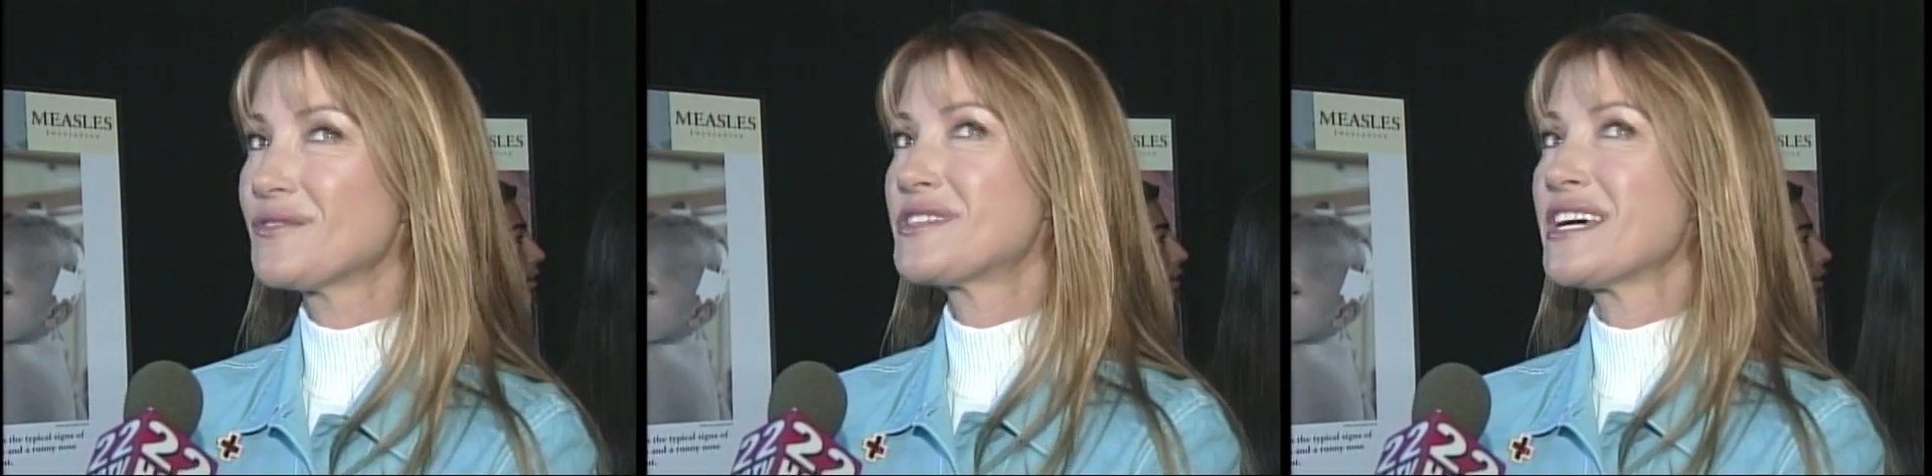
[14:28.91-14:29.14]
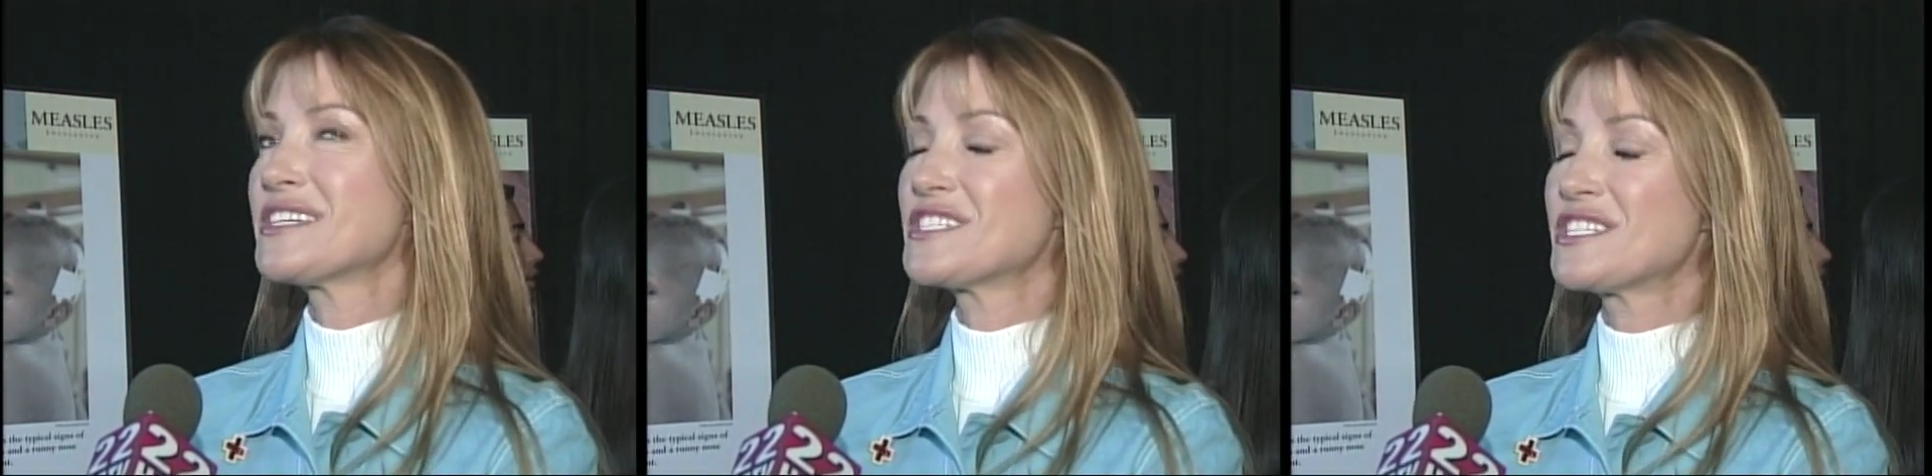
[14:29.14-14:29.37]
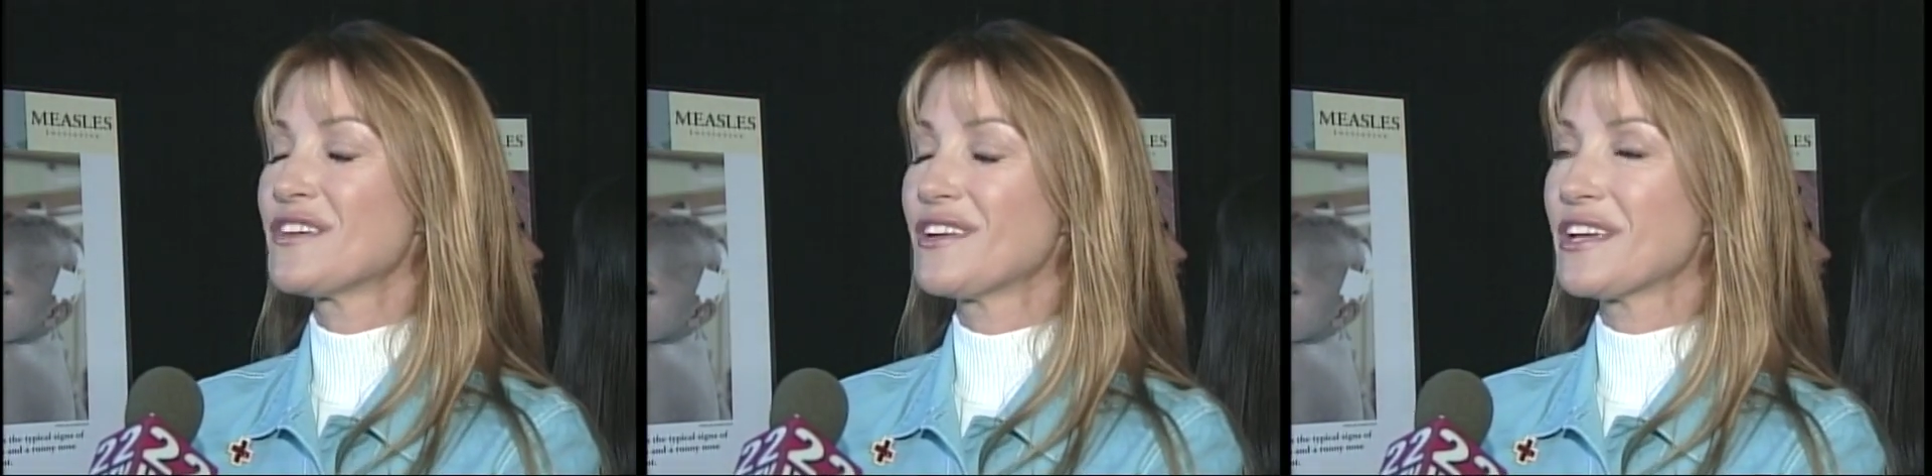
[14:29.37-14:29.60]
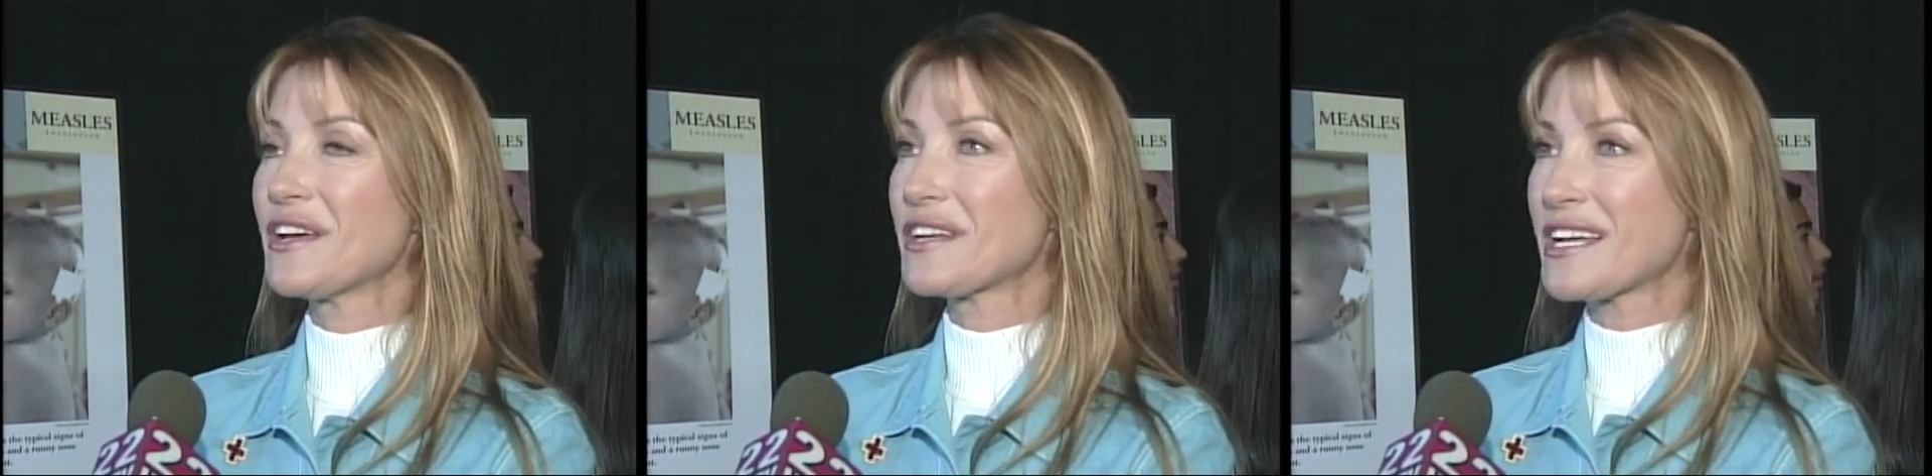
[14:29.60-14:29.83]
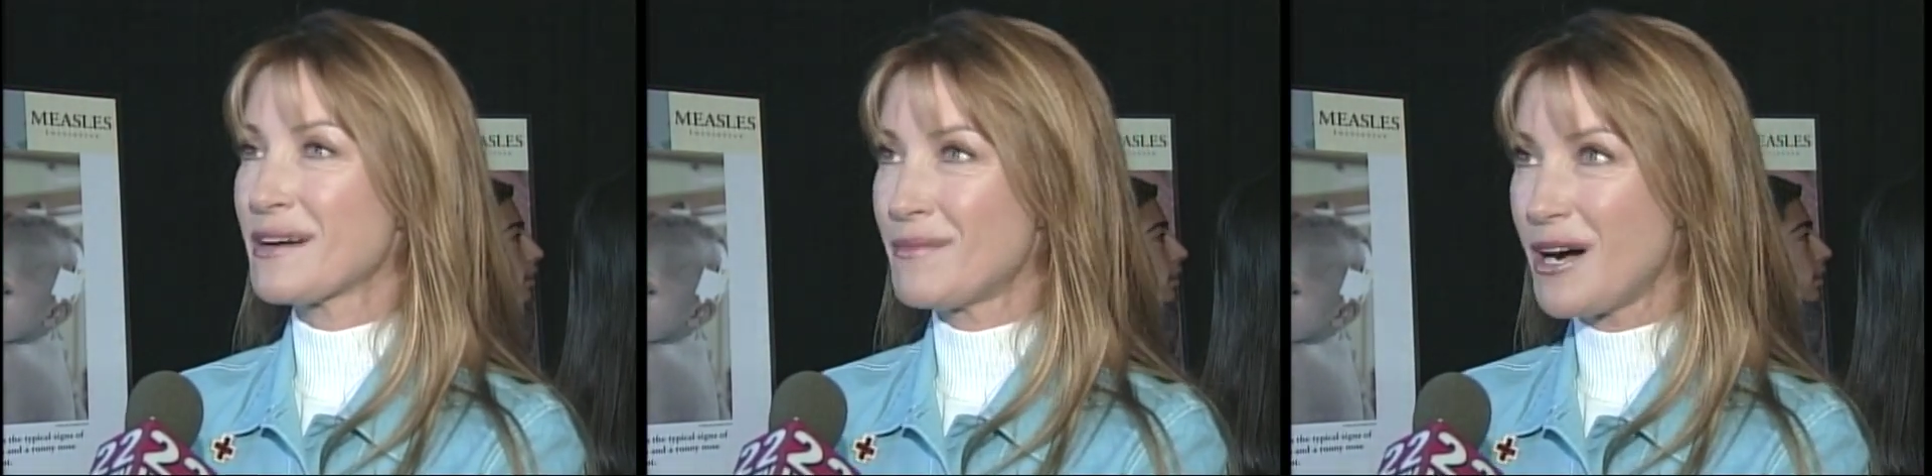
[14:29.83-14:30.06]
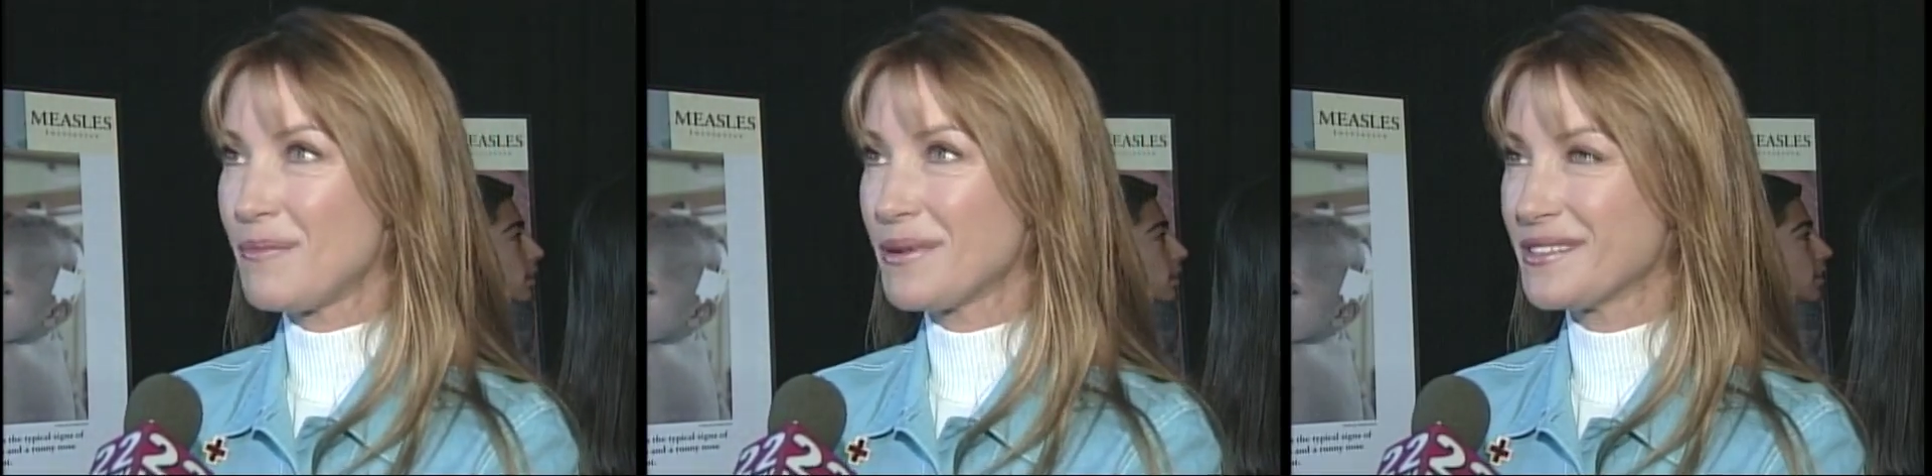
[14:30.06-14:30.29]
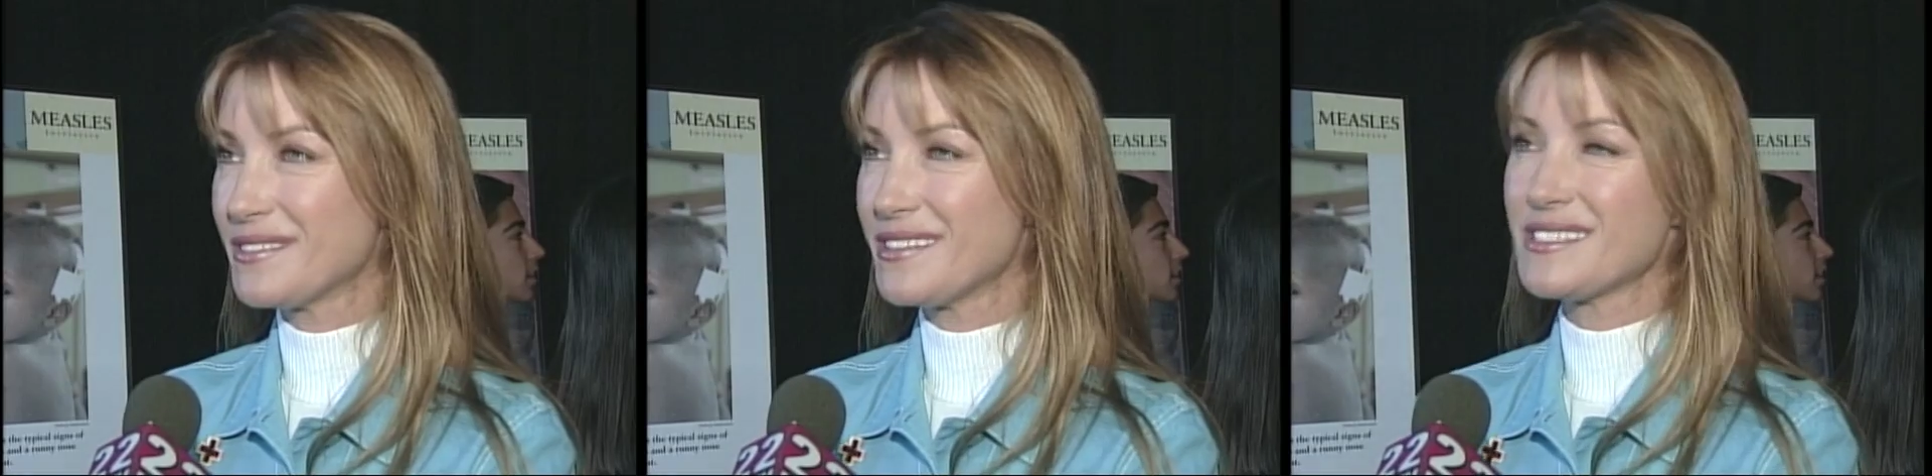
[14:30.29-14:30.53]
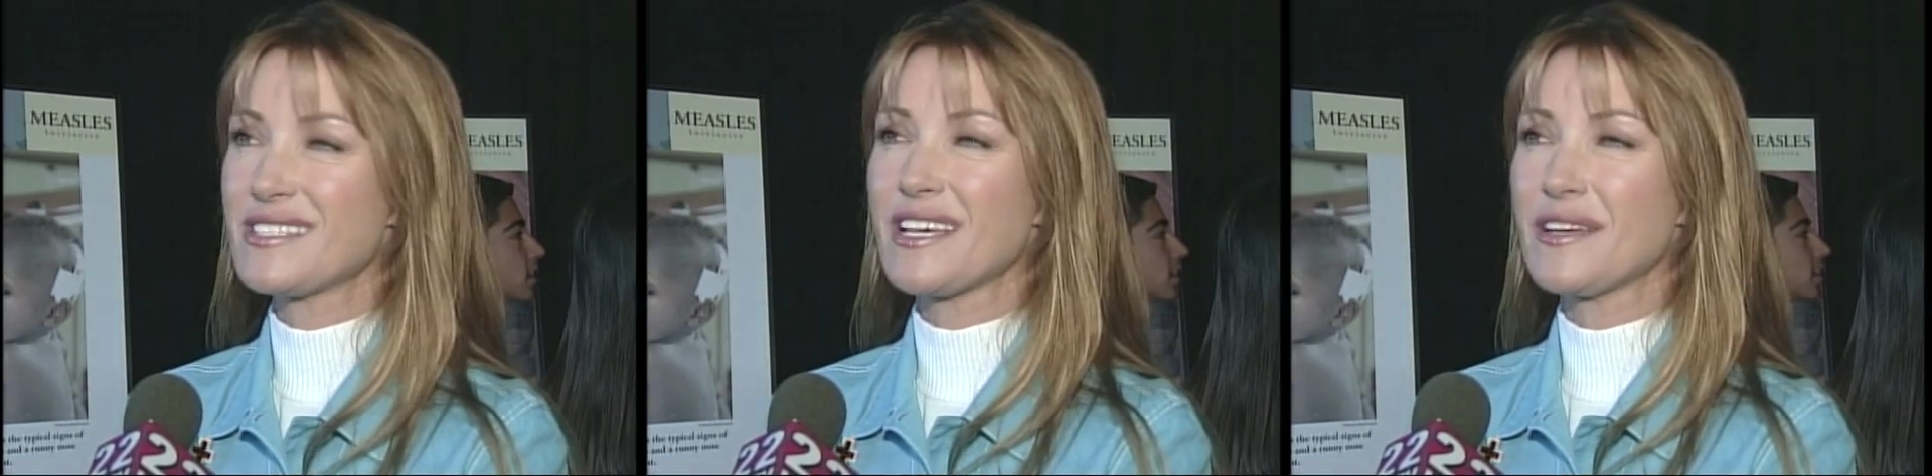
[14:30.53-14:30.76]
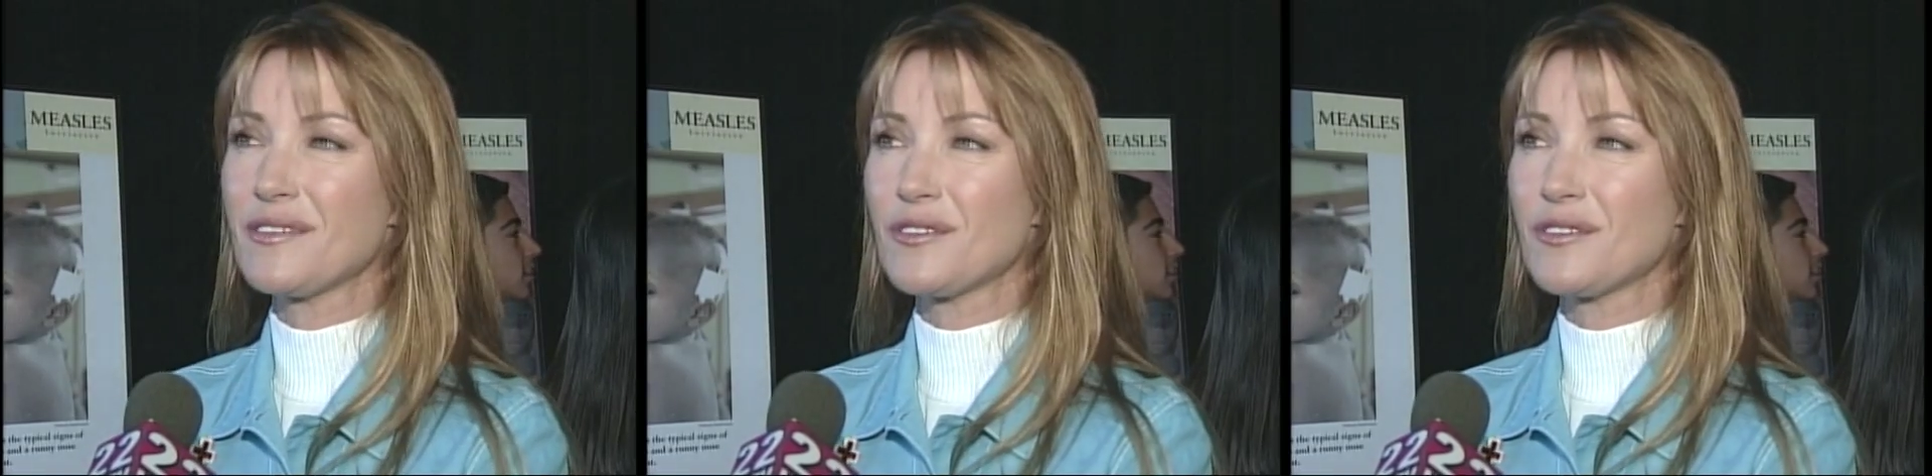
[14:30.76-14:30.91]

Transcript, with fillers: tentatively going to come up and say,